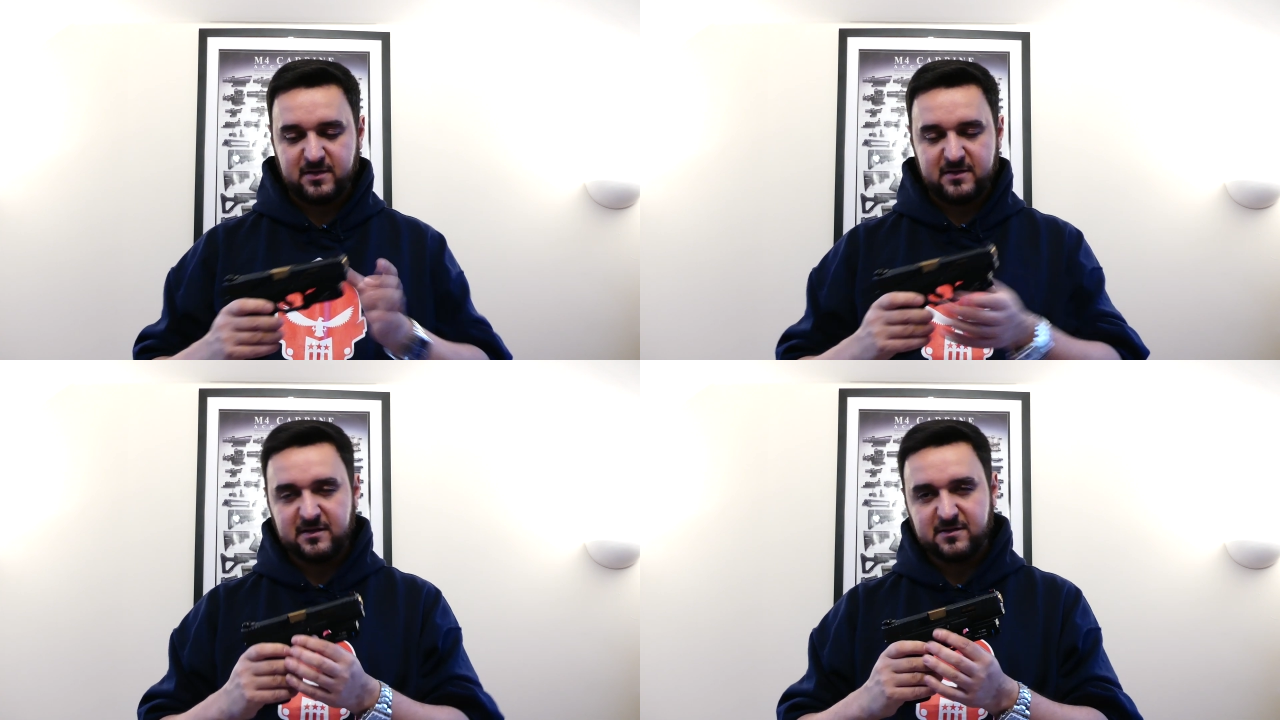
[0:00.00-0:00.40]

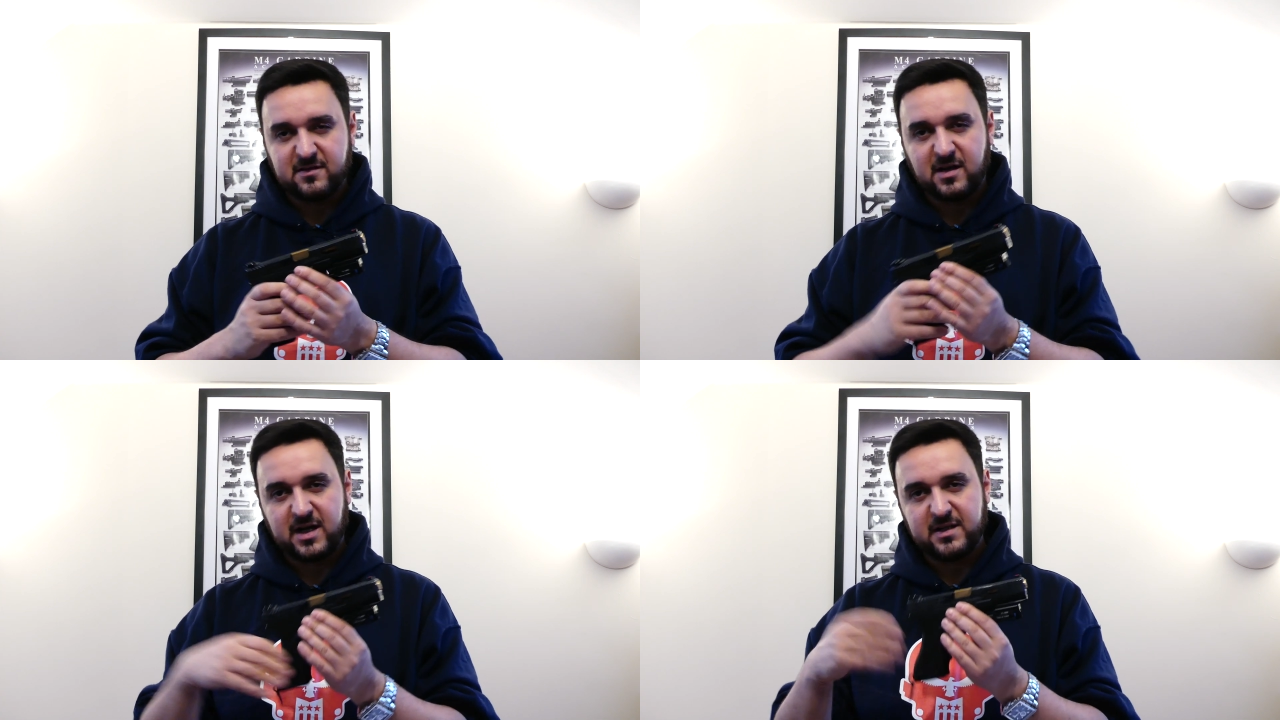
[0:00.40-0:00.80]
It's
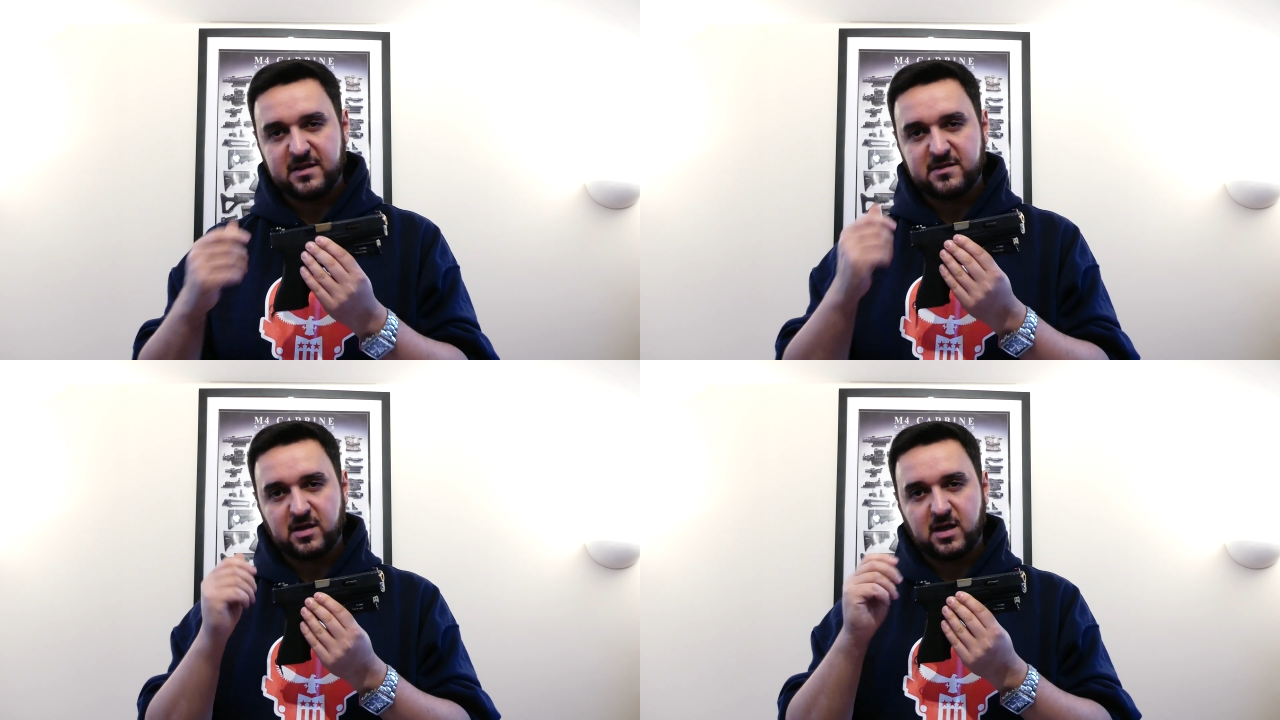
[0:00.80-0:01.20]
inside,
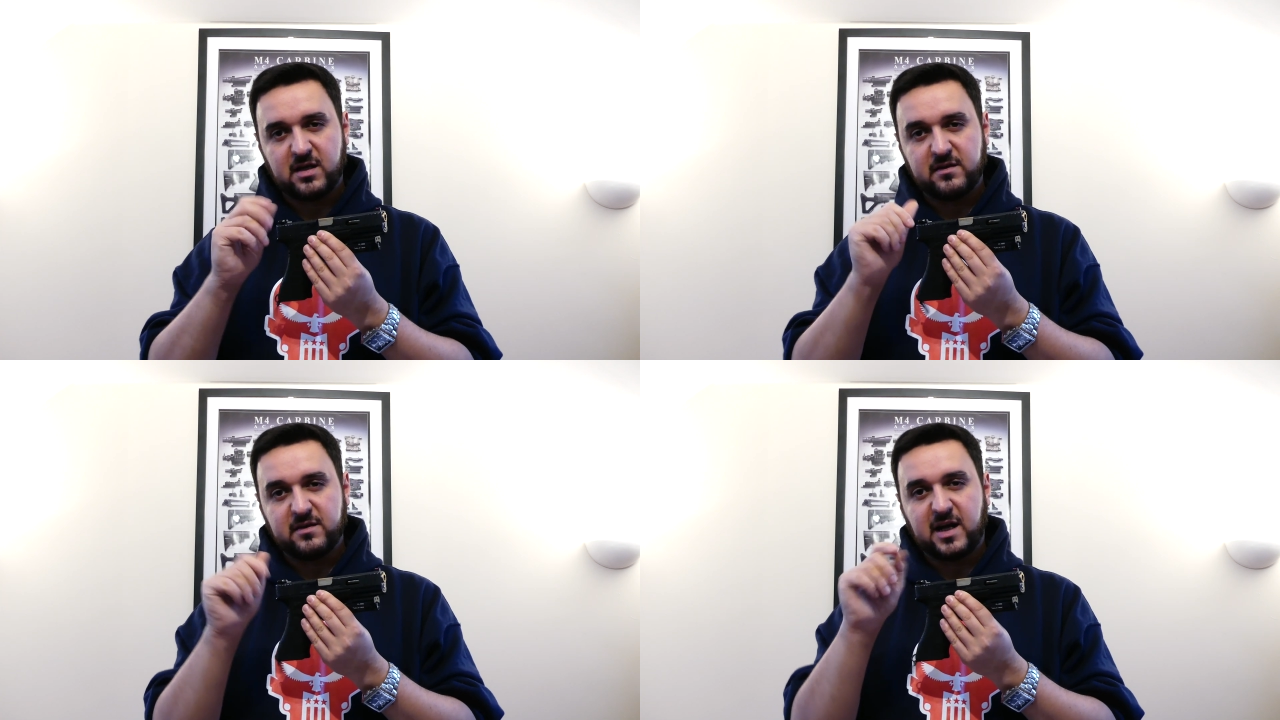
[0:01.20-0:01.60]
it's
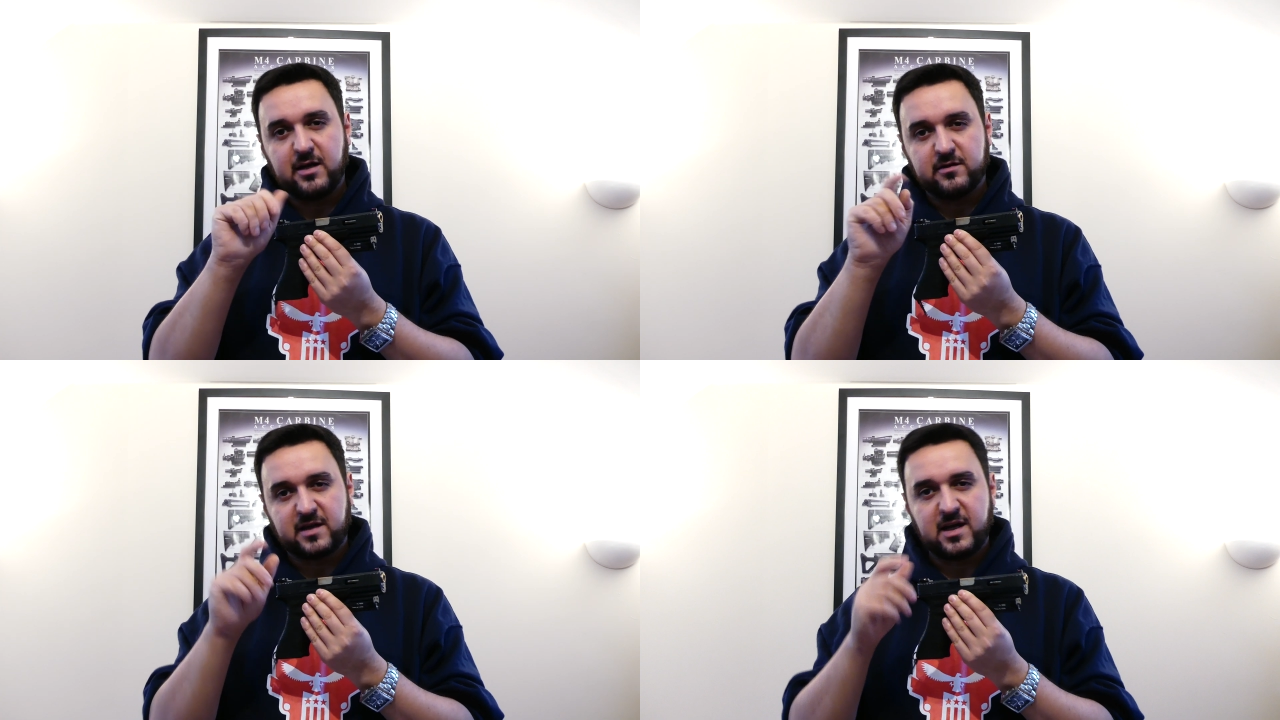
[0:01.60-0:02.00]
a
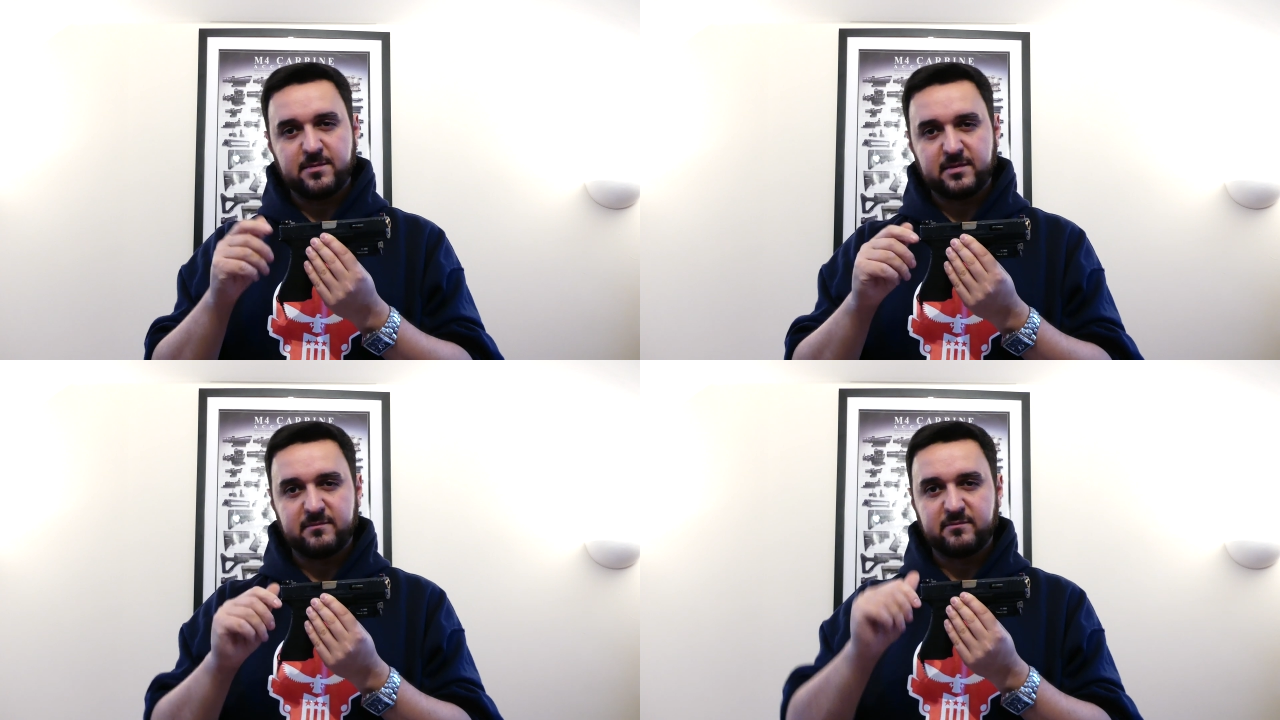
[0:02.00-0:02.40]
dial type,